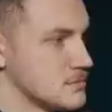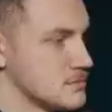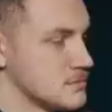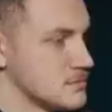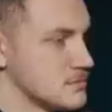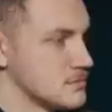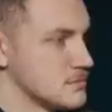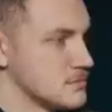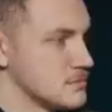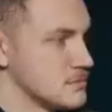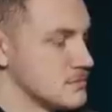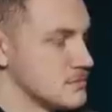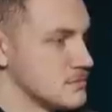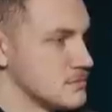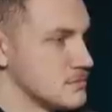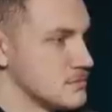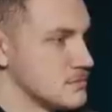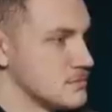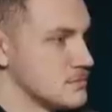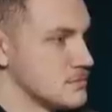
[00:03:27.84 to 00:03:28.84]

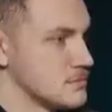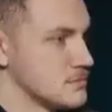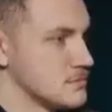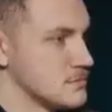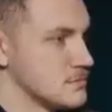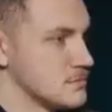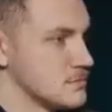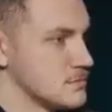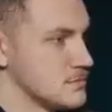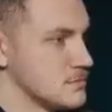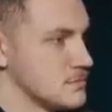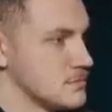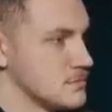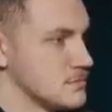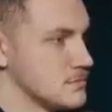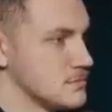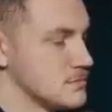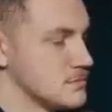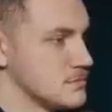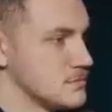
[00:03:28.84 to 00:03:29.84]

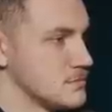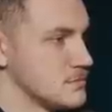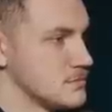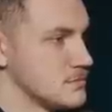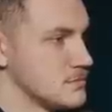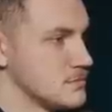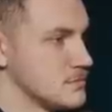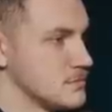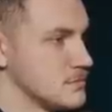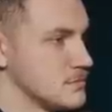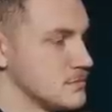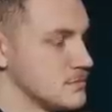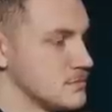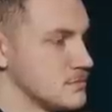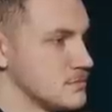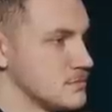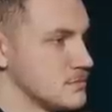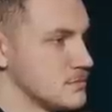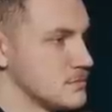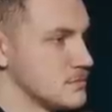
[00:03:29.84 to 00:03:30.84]

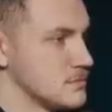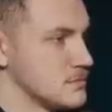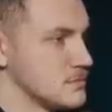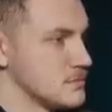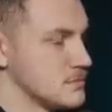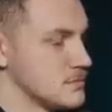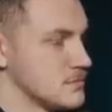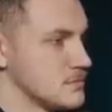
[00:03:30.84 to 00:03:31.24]
This person isn't speaking.